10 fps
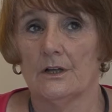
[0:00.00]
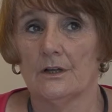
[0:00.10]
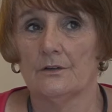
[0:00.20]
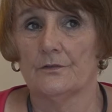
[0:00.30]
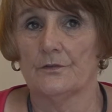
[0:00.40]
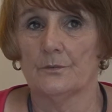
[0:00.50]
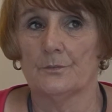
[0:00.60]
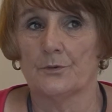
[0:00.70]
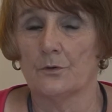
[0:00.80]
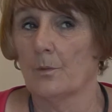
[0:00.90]
have
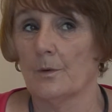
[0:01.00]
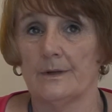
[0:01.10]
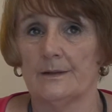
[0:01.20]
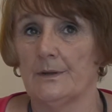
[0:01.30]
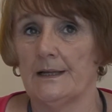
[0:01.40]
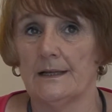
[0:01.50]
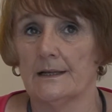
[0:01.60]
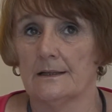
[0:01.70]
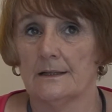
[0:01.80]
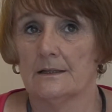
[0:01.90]
probably
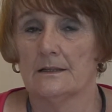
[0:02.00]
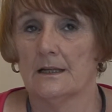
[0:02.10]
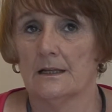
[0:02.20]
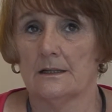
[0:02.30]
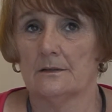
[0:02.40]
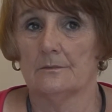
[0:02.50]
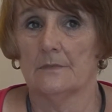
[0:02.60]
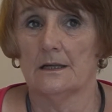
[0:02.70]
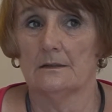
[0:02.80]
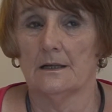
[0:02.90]
been
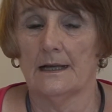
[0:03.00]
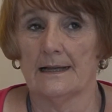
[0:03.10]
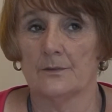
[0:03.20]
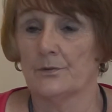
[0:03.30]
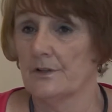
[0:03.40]
had